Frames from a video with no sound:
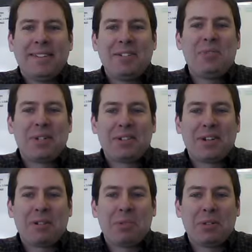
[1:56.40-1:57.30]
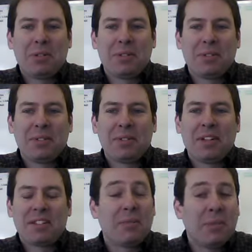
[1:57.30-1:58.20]
I do want to talk about those those
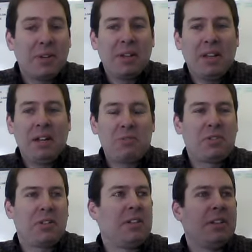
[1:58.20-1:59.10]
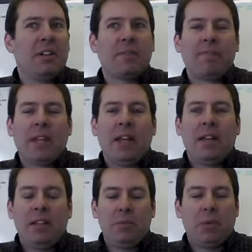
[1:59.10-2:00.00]
things. And interestingly enough,
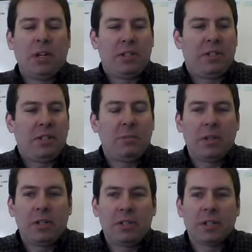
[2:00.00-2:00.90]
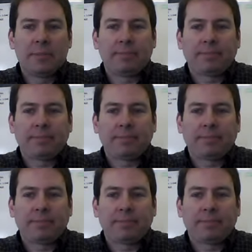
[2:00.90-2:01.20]
you watch you watch uh,